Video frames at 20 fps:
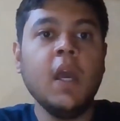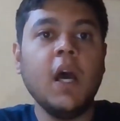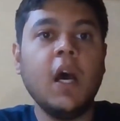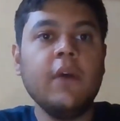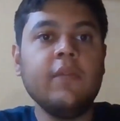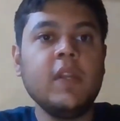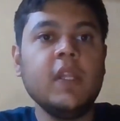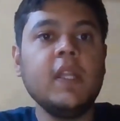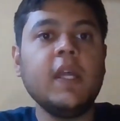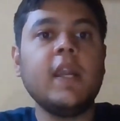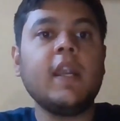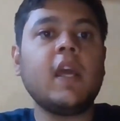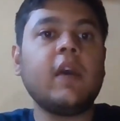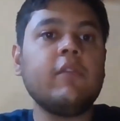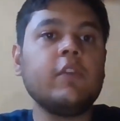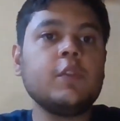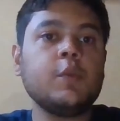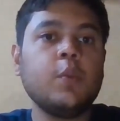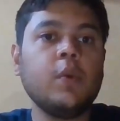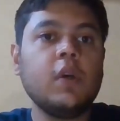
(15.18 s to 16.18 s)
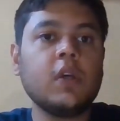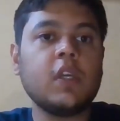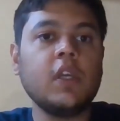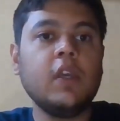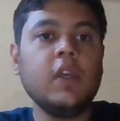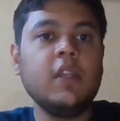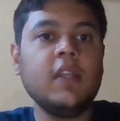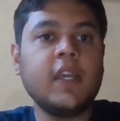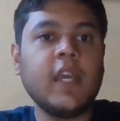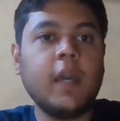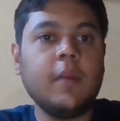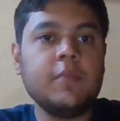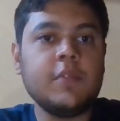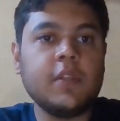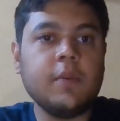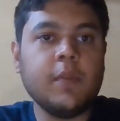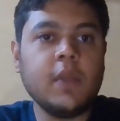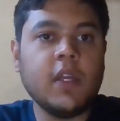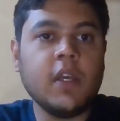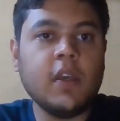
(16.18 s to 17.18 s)
After that, I was working in
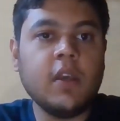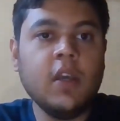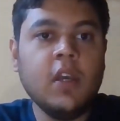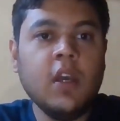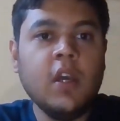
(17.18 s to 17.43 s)
Capgemini.